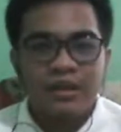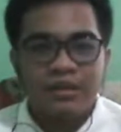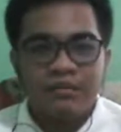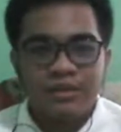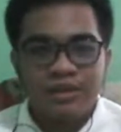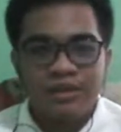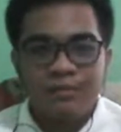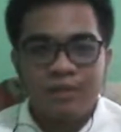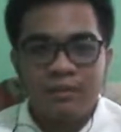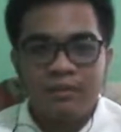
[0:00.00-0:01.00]
which are
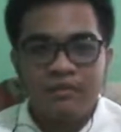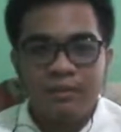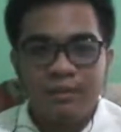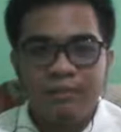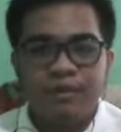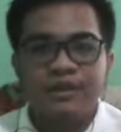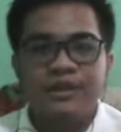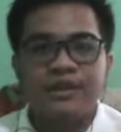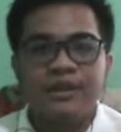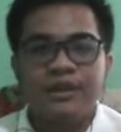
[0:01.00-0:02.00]
small movable
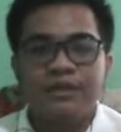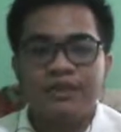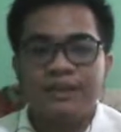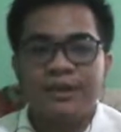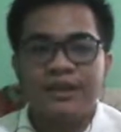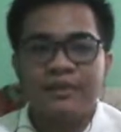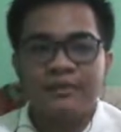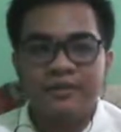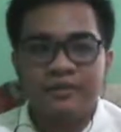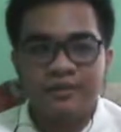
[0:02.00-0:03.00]
portions
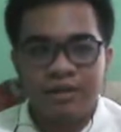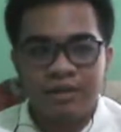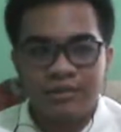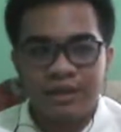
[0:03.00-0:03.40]
responsible for reducing